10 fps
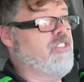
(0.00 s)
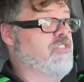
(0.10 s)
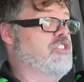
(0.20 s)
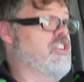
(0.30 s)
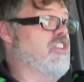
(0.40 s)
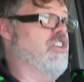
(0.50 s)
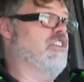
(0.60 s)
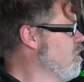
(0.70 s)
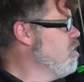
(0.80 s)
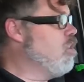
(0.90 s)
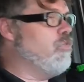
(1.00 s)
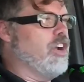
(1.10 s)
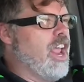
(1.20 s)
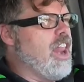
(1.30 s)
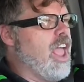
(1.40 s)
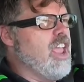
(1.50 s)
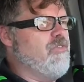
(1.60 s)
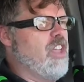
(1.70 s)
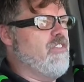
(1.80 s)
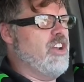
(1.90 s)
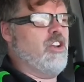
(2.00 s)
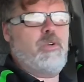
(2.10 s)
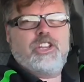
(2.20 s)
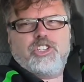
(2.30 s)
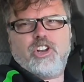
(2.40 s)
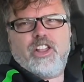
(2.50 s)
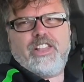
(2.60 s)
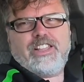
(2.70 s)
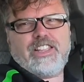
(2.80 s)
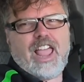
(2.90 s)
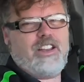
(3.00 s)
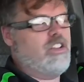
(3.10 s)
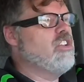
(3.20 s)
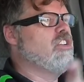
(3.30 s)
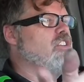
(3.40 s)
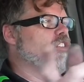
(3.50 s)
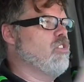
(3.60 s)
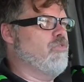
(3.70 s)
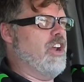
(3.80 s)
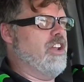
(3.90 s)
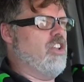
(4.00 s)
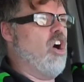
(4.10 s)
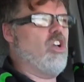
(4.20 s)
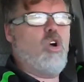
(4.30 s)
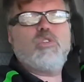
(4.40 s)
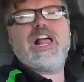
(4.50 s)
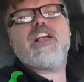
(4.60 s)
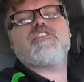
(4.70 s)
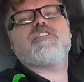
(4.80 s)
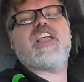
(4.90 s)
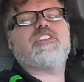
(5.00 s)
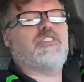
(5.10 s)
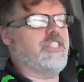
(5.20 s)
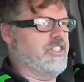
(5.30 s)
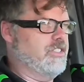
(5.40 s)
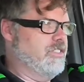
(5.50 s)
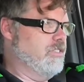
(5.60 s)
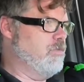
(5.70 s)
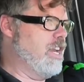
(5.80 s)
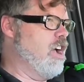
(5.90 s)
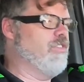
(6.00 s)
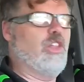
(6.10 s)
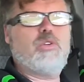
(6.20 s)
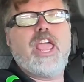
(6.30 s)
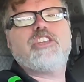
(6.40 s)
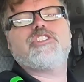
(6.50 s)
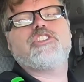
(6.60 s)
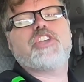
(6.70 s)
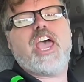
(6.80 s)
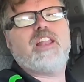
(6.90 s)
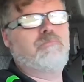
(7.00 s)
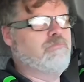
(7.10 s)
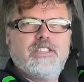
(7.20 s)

That's for sure. Don't forget, eh, if you ever need a windshield or anything like that, don't forget to call Go Glass Accessories. We now have a location in Chatham.